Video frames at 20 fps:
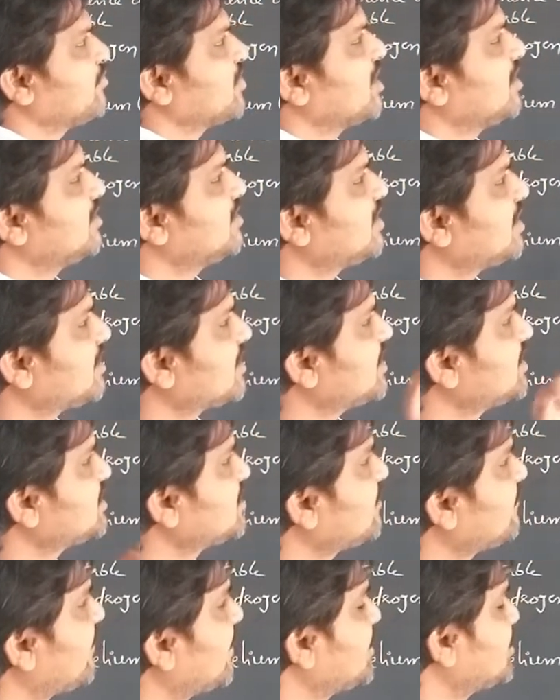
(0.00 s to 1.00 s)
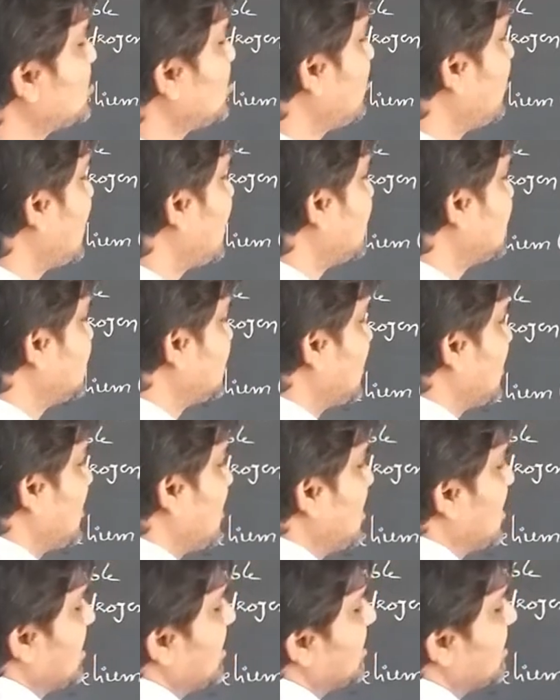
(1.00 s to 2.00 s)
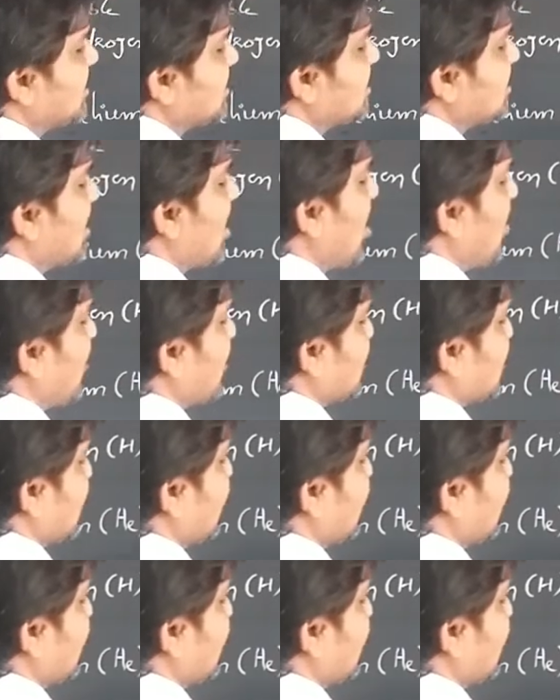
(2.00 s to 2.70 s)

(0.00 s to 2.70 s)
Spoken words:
In that case of isobars, it is in opposite.